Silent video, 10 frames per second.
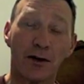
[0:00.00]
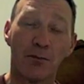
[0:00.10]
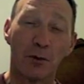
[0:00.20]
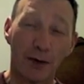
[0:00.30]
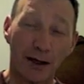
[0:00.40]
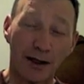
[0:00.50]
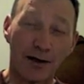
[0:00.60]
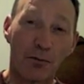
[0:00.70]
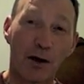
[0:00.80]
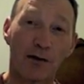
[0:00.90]
But we need to
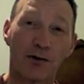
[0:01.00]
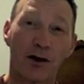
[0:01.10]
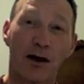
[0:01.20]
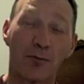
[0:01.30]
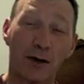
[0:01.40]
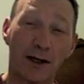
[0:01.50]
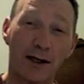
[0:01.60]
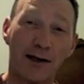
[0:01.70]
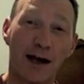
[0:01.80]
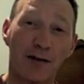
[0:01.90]
press on, and we
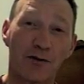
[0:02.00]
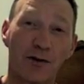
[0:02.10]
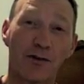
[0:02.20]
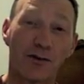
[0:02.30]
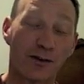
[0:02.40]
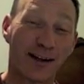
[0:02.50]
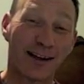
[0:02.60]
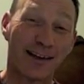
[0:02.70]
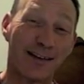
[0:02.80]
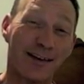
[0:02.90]
need to ask Jesus to
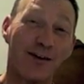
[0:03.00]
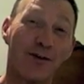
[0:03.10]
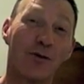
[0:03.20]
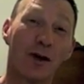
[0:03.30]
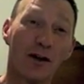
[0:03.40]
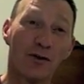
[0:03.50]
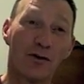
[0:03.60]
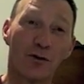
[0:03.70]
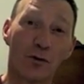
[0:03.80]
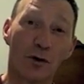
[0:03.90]
continue
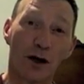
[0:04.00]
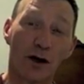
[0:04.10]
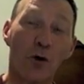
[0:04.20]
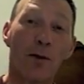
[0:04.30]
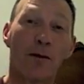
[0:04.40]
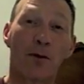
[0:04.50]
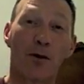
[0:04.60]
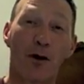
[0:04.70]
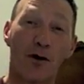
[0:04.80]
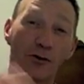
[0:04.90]
to open up our
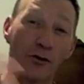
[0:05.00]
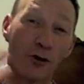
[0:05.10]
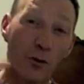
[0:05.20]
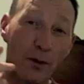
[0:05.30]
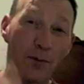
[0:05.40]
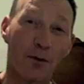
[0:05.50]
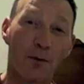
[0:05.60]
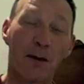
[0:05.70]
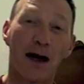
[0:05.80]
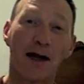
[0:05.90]
hearts and open up our
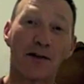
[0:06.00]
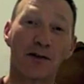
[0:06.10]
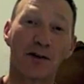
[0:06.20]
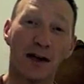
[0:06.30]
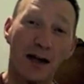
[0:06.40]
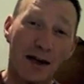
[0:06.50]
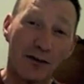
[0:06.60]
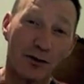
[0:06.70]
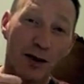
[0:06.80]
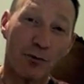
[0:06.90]
minds, and
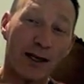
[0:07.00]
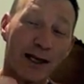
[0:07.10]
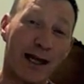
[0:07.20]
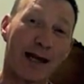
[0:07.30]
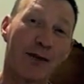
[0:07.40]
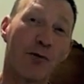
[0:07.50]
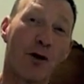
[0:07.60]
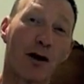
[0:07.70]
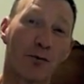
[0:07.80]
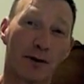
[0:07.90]
so that we can
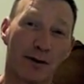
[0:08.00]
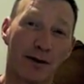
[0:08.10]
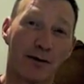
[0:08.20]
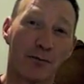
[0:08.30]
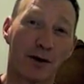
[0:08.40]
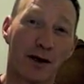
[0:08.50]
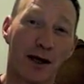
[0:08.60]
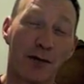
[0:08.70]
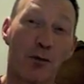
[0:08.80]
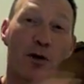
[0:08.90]
walk with Him
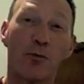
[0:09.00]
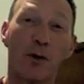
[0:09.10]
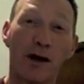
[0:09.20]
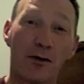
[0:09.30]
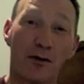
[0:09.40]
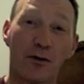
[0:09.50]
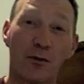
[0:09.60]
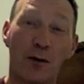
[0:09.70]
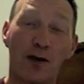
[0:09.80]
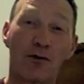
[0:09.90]
and put away the, the
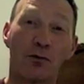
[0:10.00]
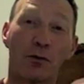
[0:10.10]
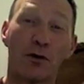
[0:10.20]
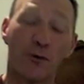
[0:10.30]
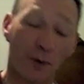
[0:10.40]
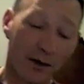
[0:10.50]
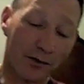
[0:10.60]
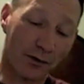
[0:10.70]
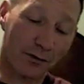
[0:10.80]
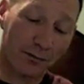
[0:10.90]
ways of the world and the
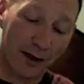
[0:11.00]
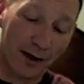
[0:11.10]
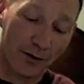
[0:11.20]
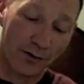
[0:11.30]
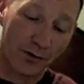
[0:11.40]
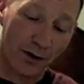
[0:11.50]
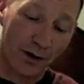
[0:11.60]
ways of the flesh.